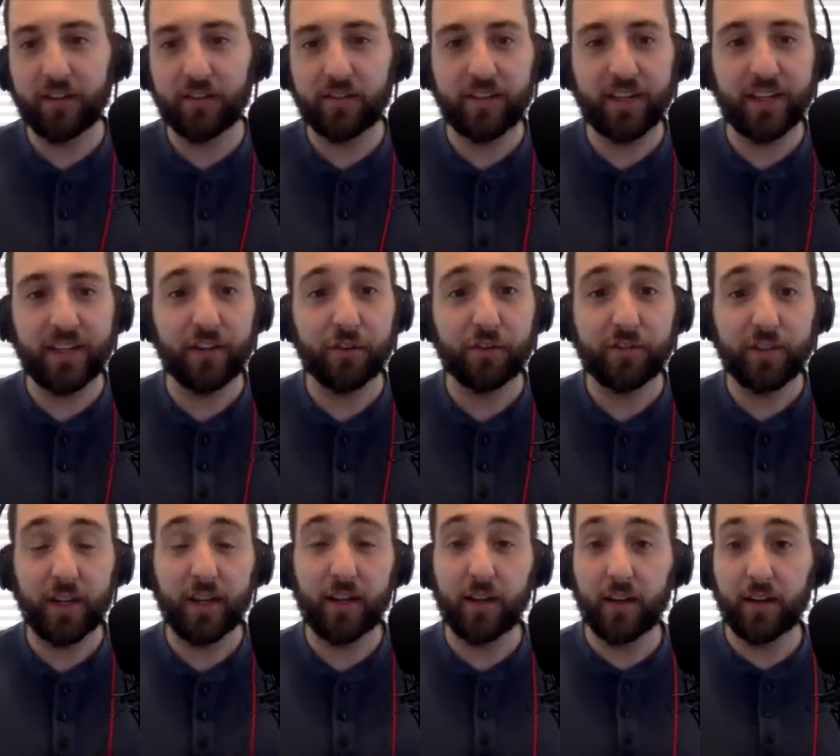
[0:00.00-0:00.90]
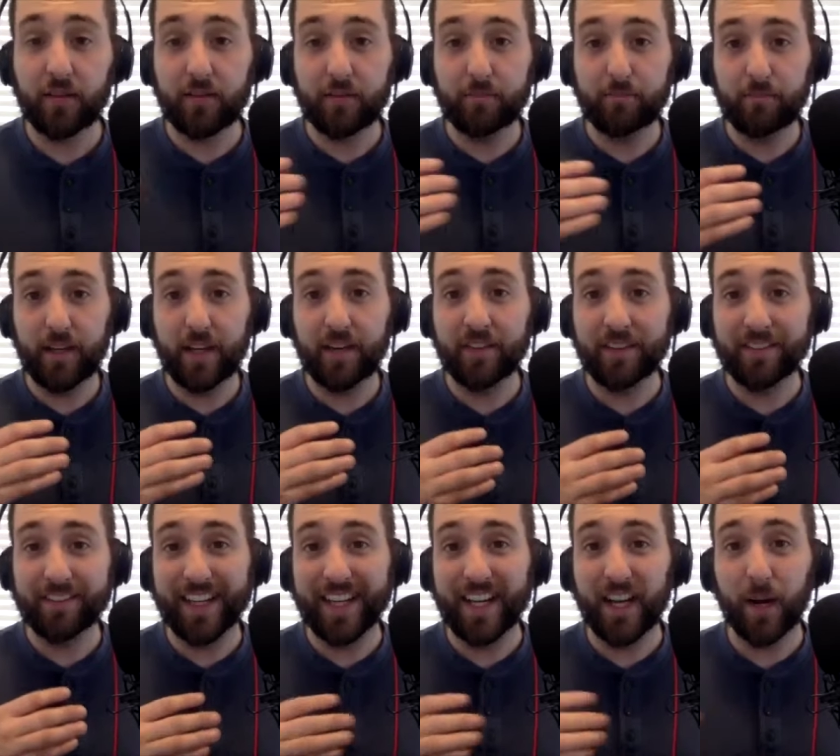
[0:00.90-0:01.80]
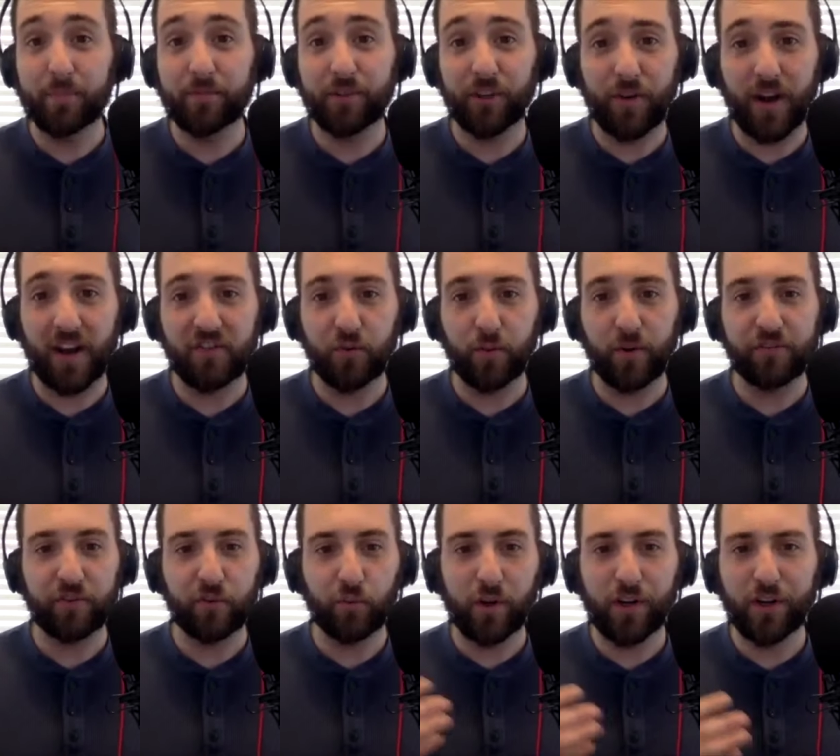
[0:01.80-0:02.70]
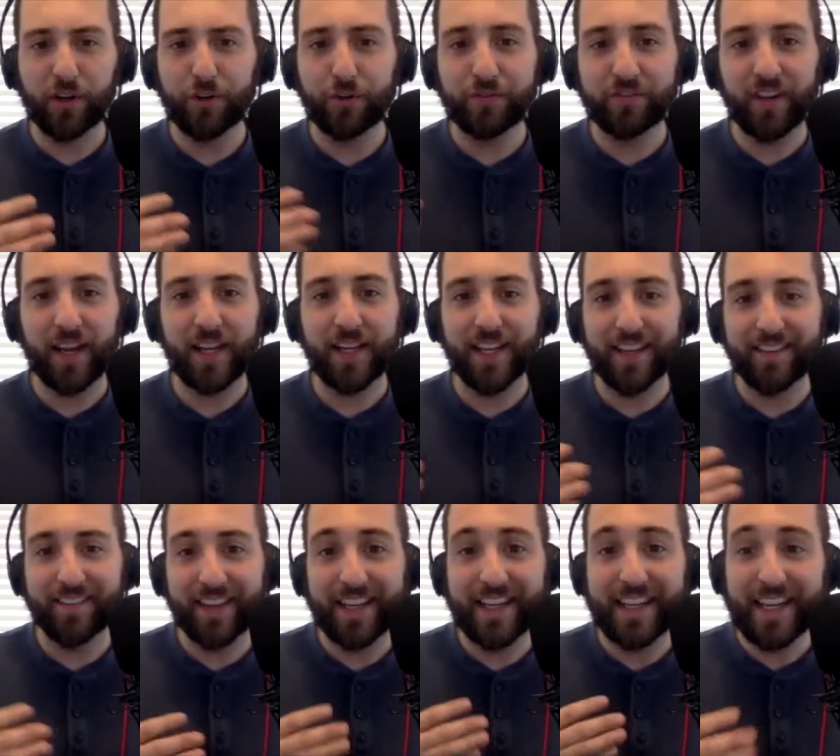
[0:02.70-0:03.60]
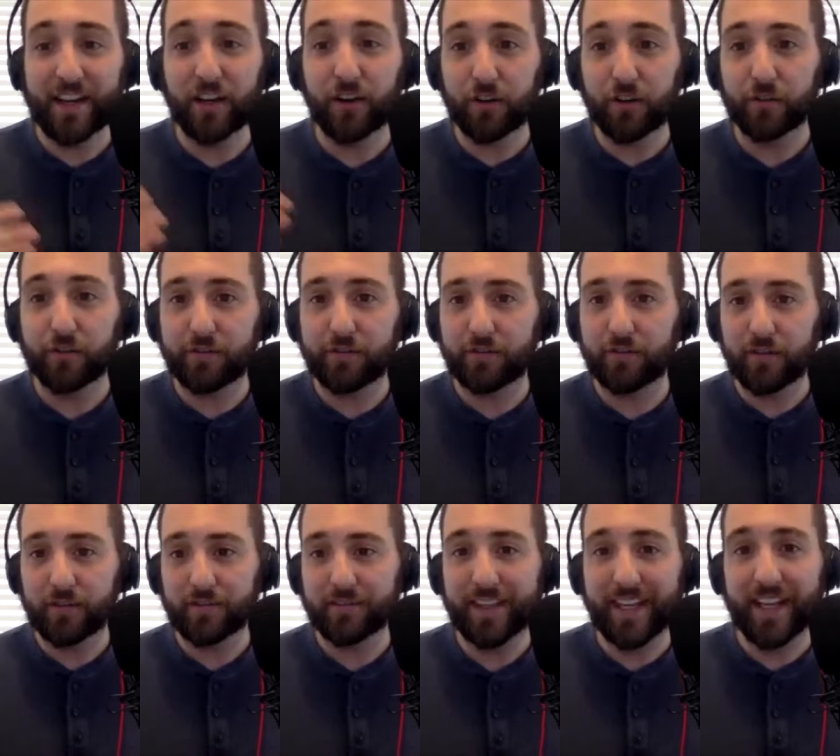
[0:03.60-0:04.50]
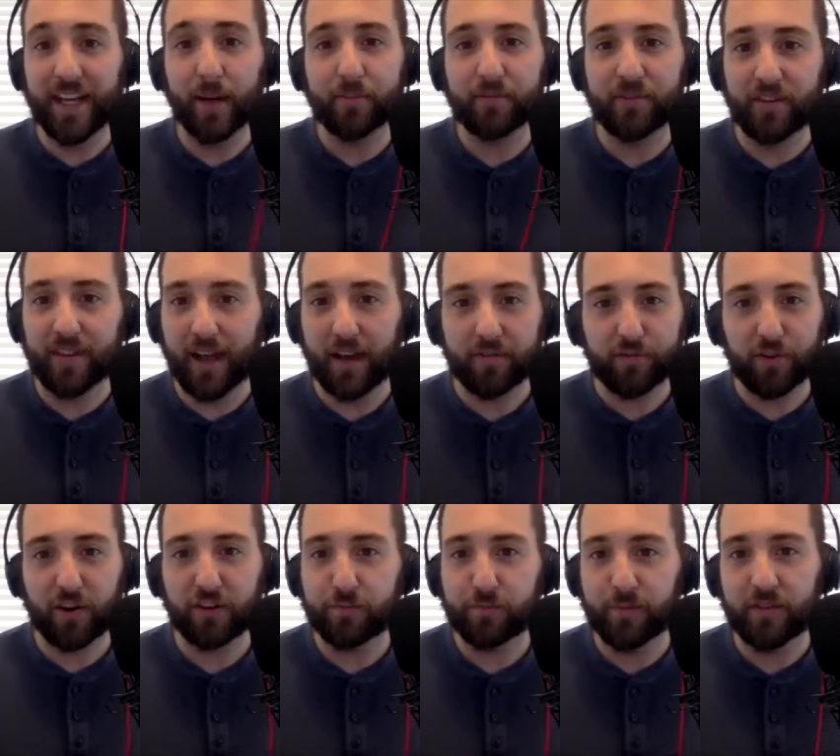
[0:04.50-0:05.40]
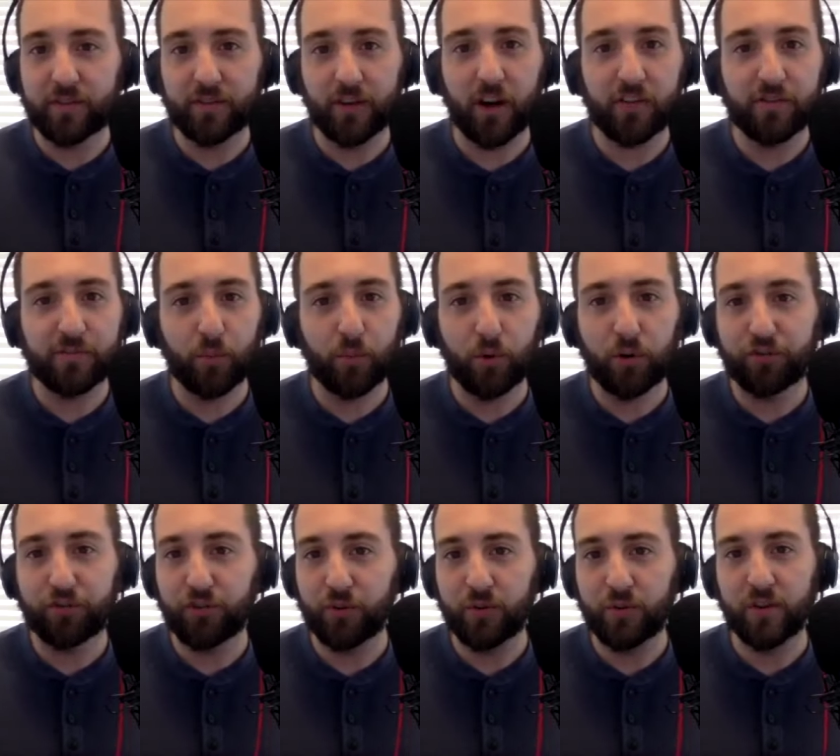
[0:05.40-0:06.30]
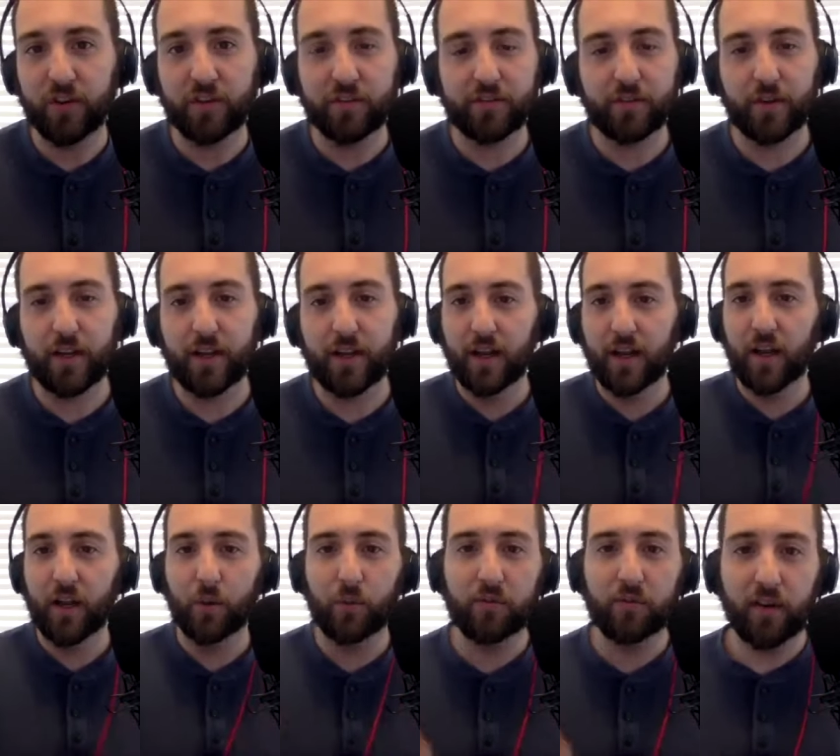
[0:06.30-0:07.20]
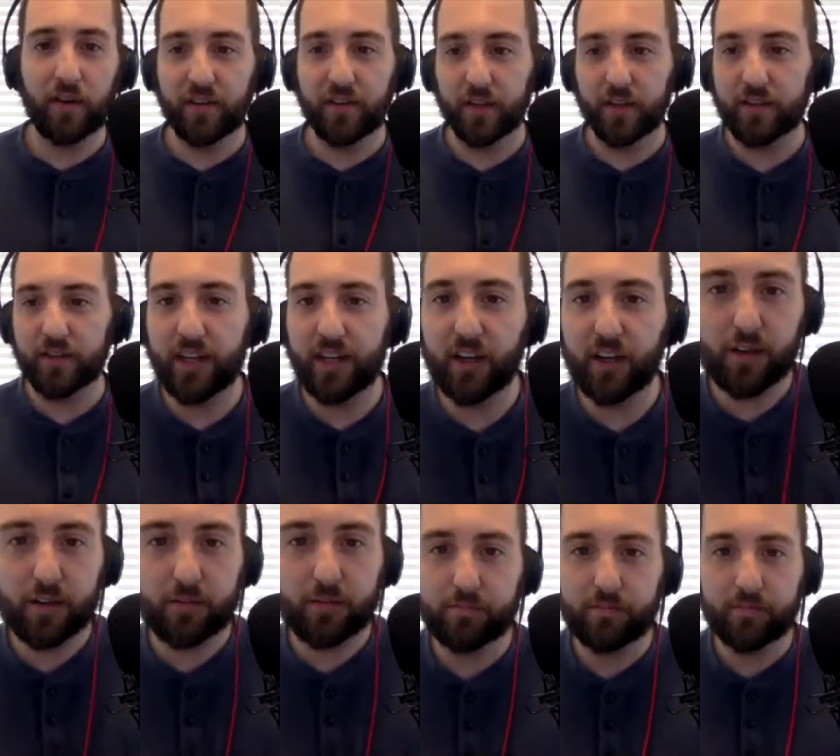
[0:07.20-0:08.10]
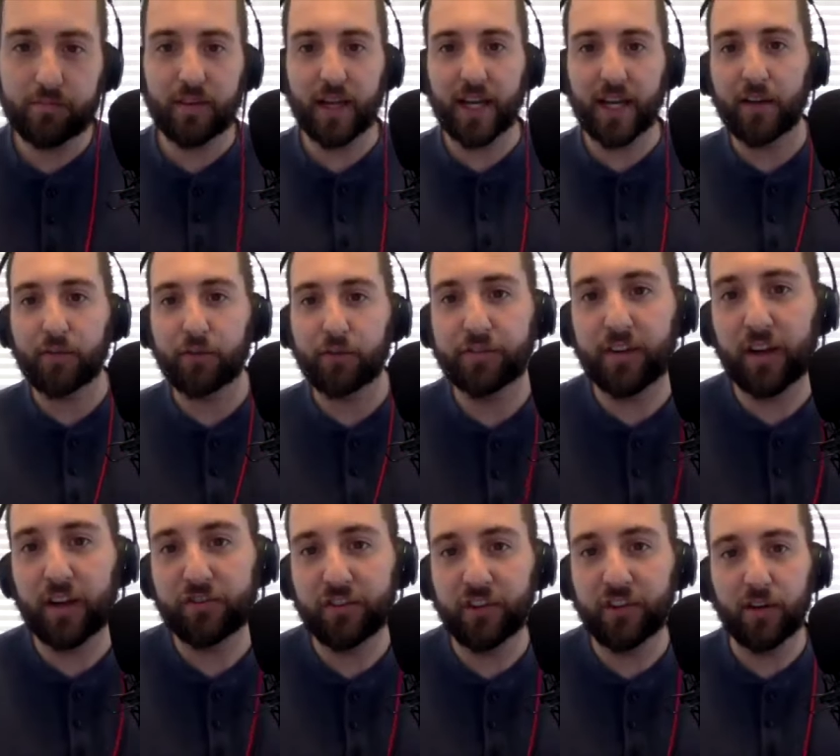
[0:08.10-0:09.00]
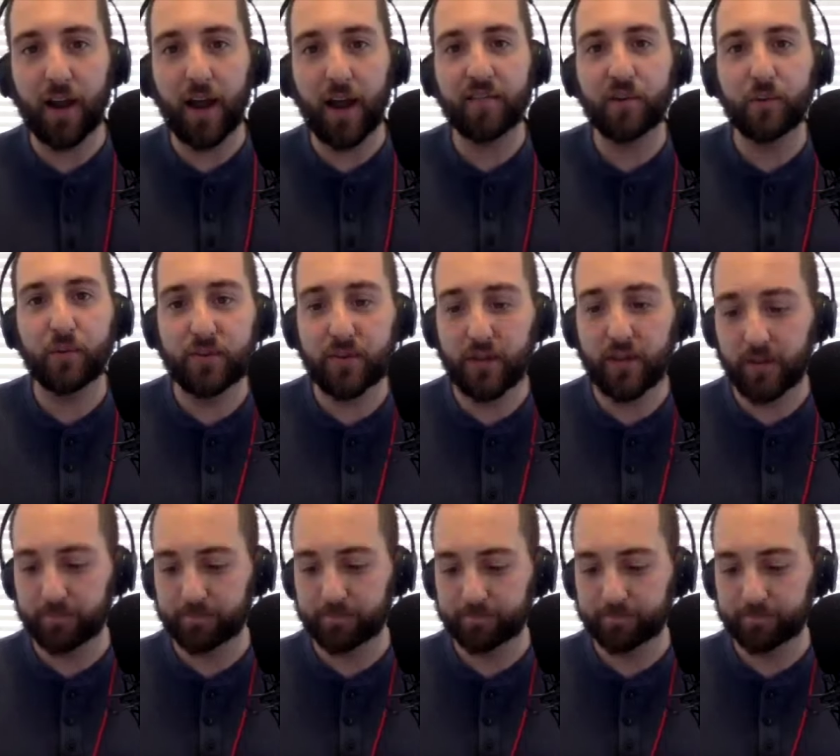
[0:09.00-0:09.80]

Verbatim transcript: seniors and, and even leading up to graduation, what are you saying in the years yeah. leading up to that, freshman, sophomore, juniors? So would love to hear that conversation you're having with them.